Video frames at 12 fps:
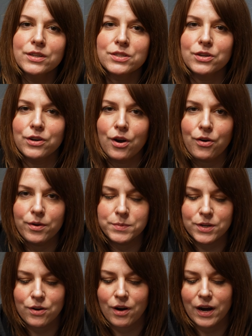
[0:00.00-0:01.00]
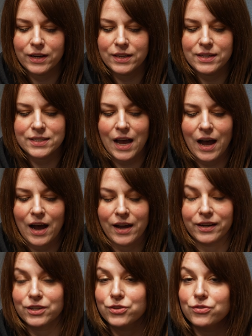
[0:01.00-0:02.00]
So Cryptocorynes are
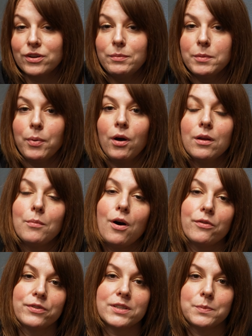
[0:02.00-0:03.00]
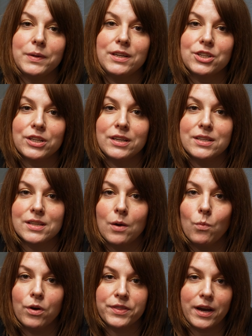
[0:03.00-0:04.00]
an extremely polymorphic species,
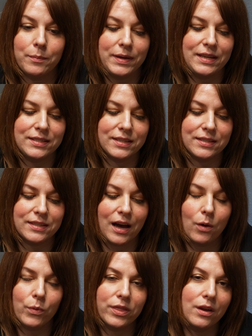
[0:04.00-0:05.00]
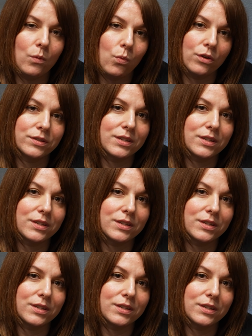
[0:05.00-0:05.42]
and what that means is that within one